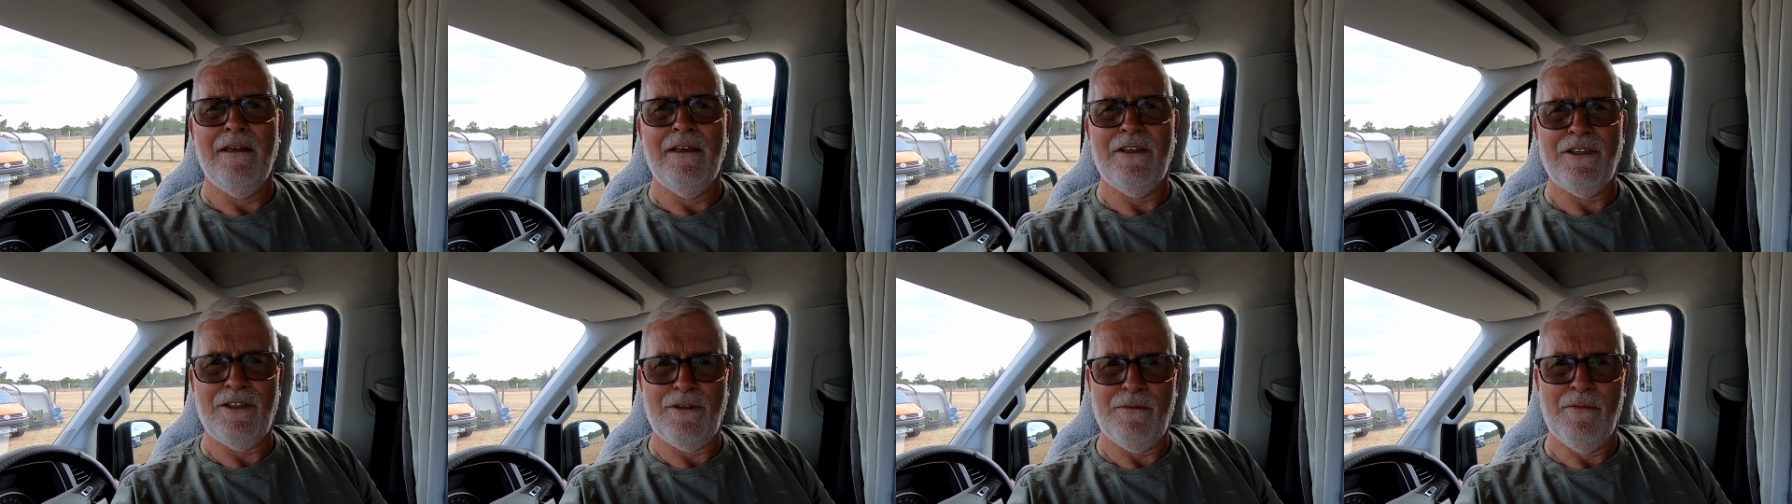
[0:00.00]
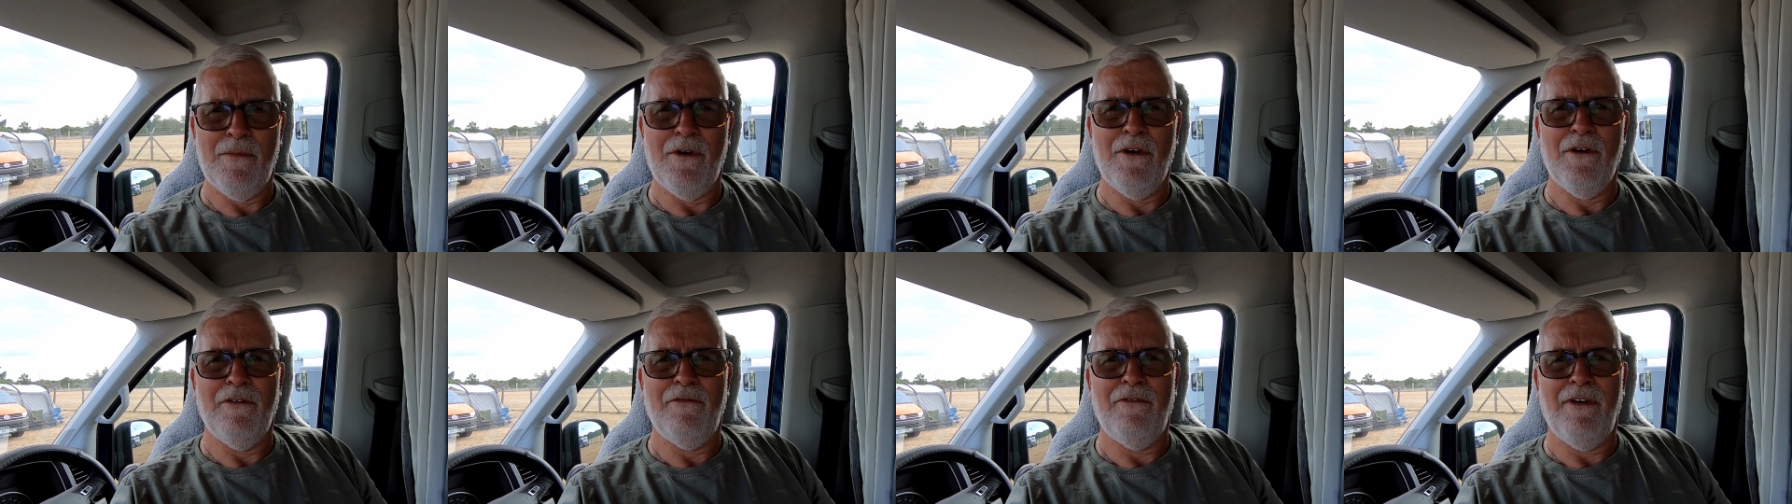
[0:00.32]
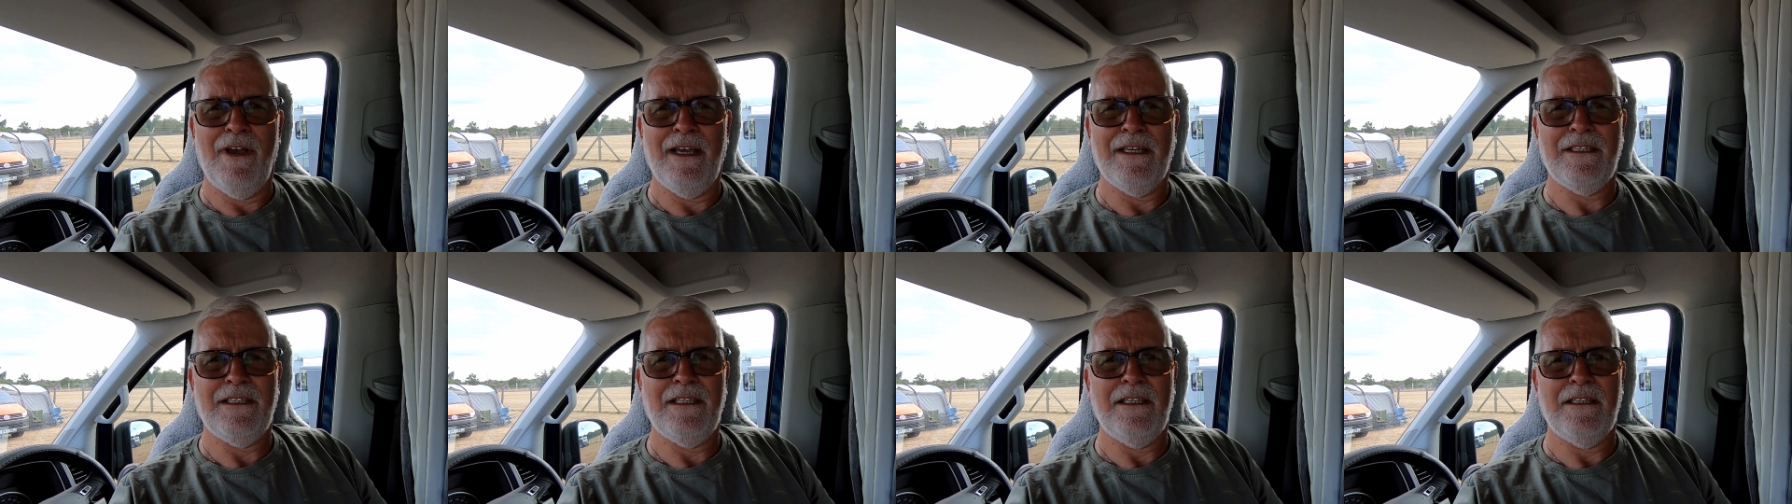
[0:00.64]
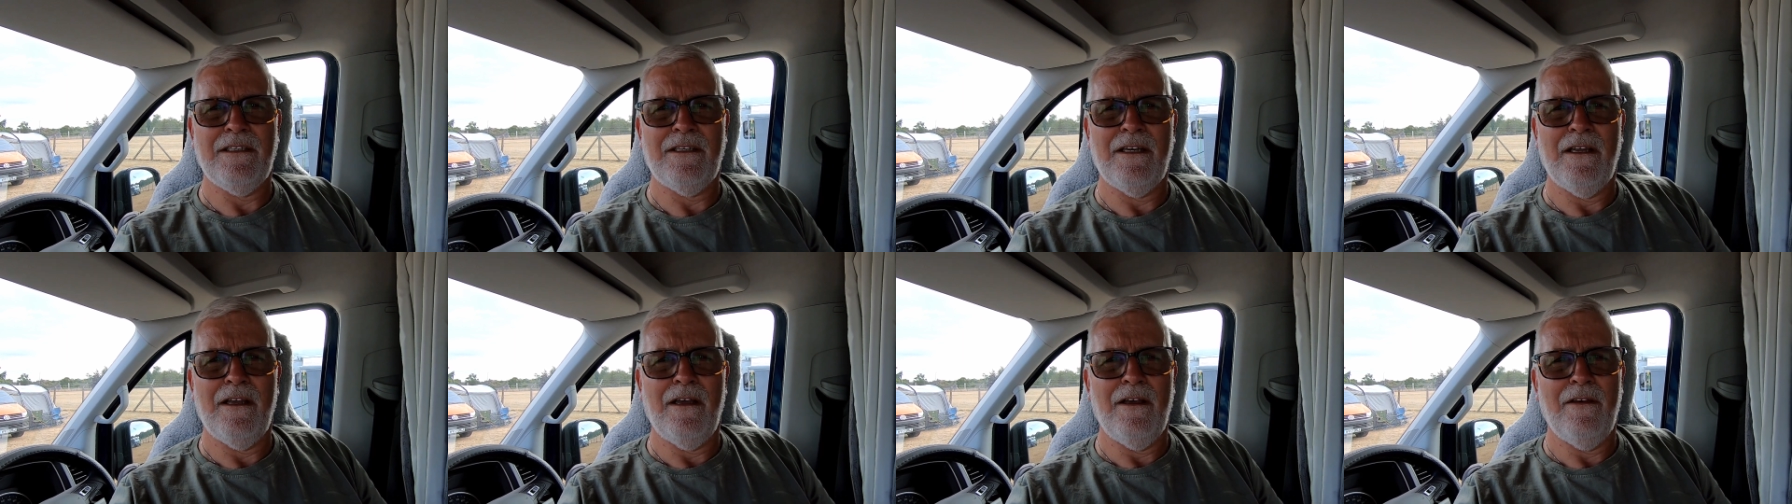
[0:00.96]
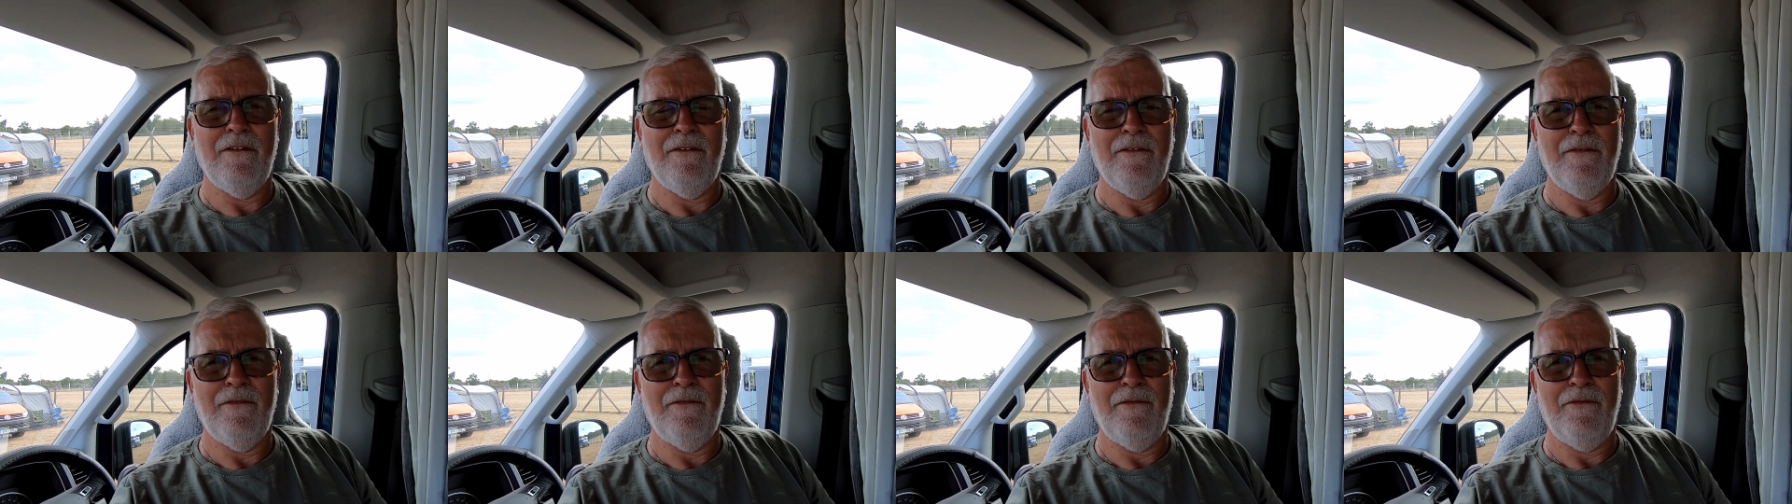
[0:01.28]
Smurf has his
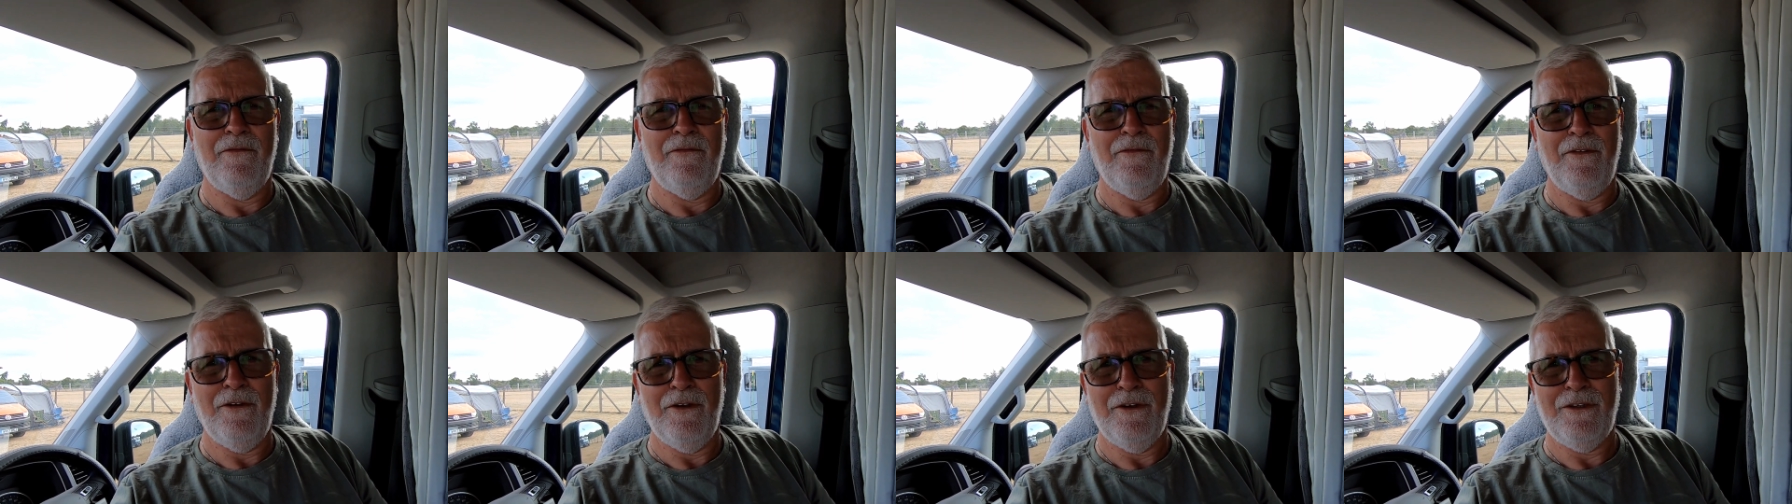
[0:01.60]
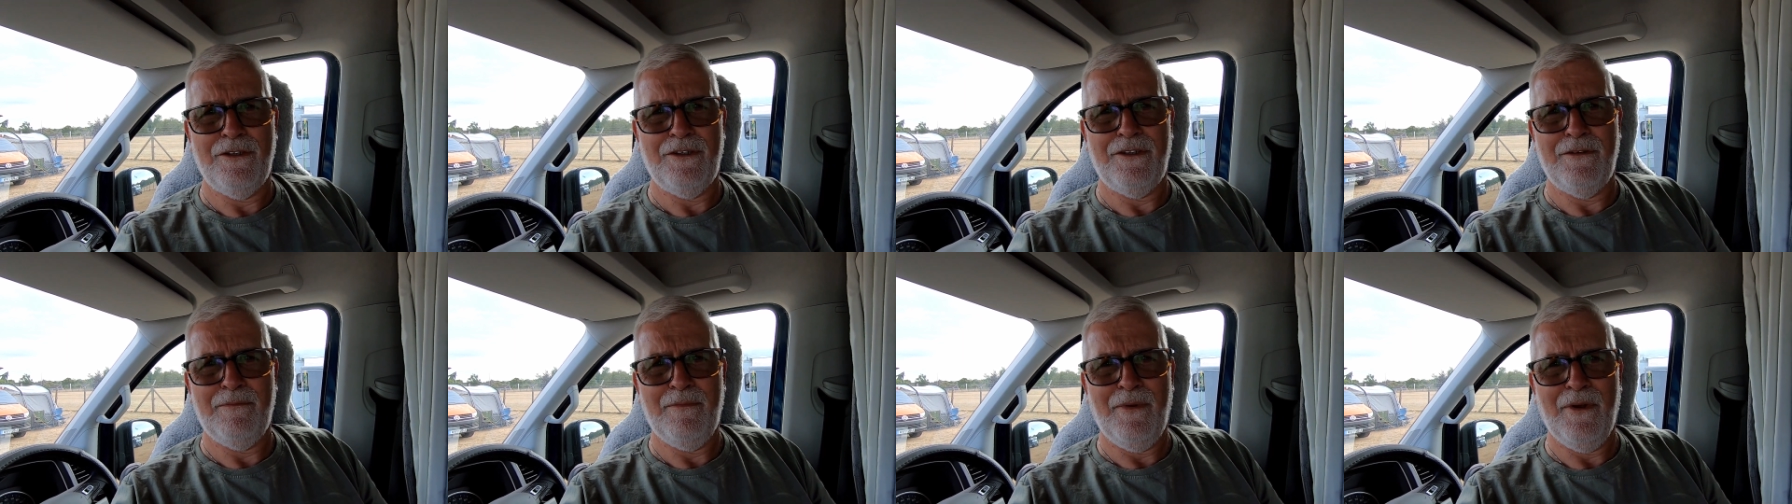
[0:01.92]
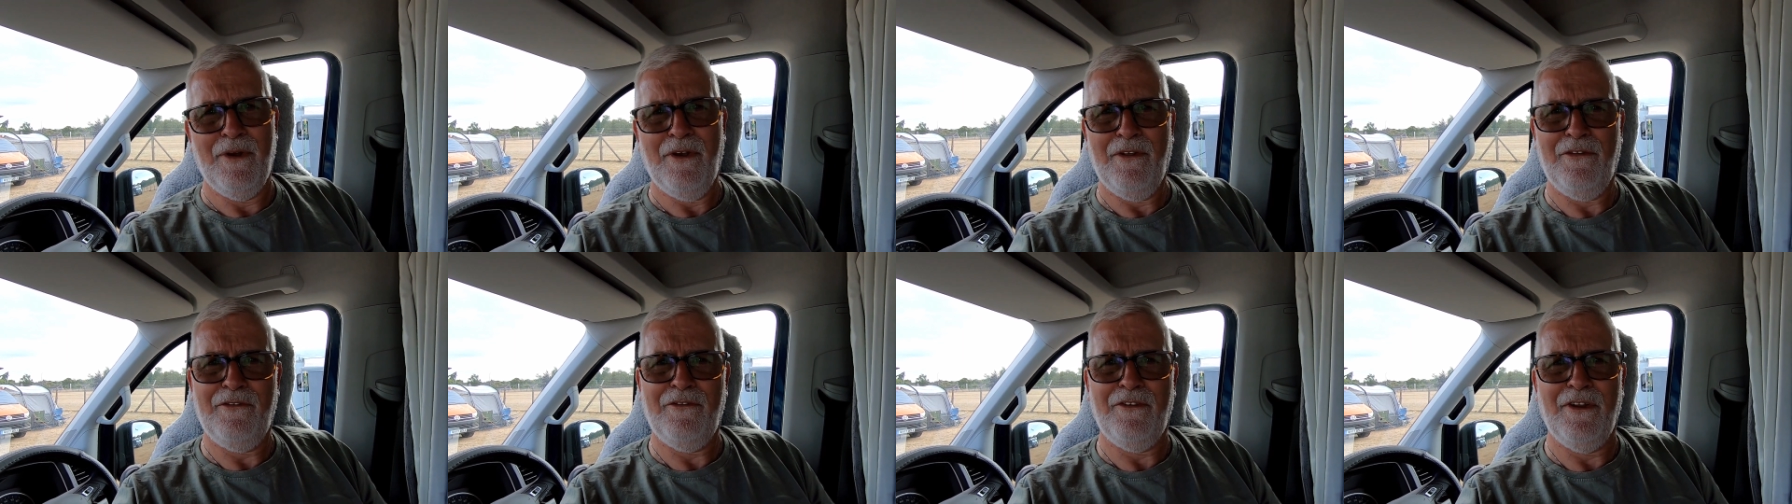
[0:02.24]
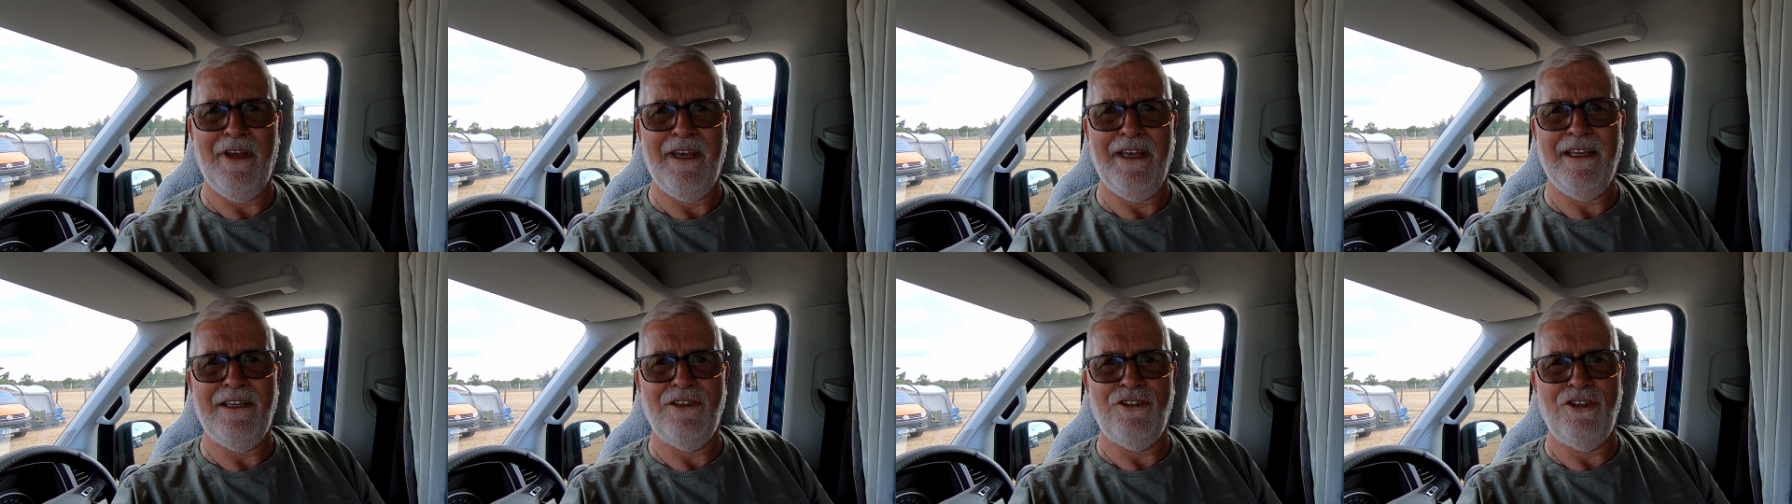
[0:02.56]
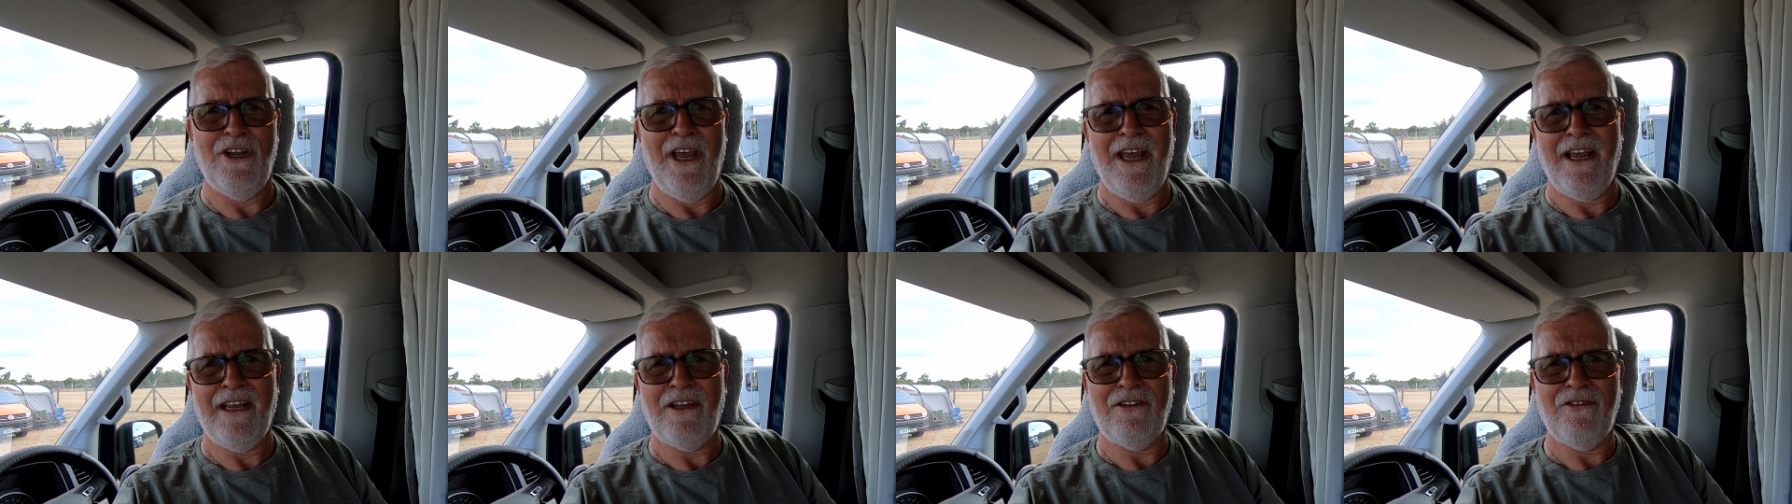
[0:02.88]
first birthday
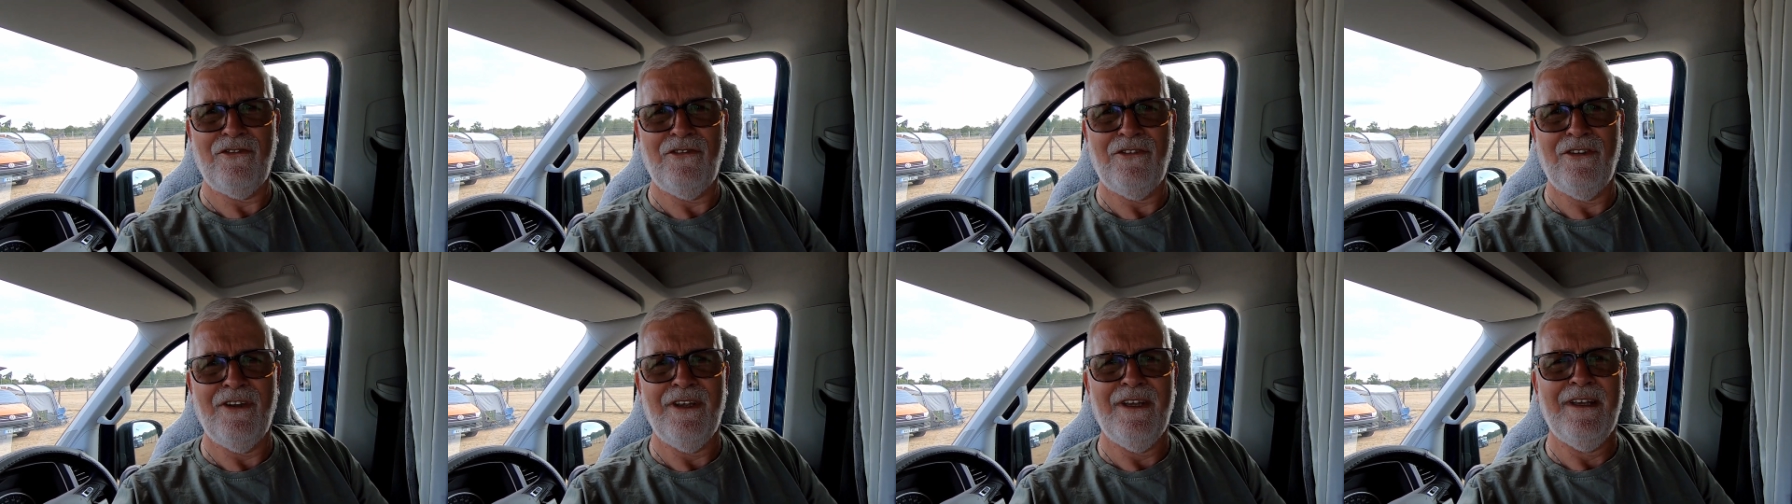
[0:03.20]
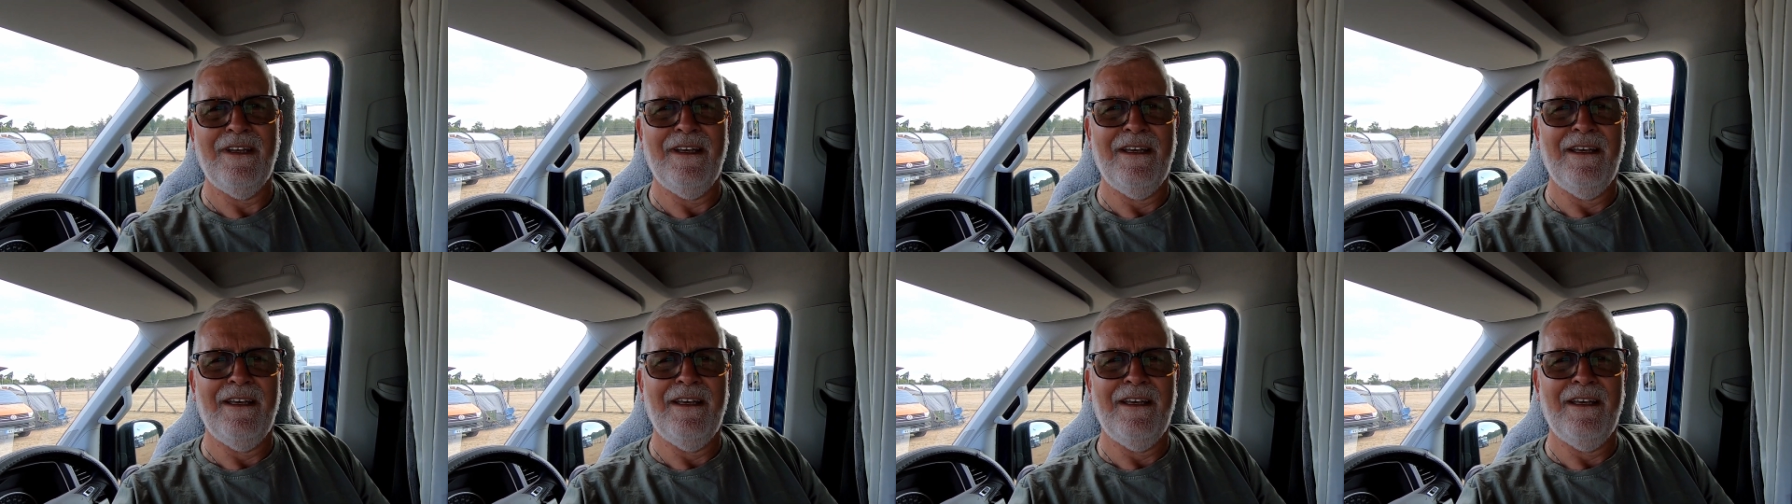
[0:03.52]
checks.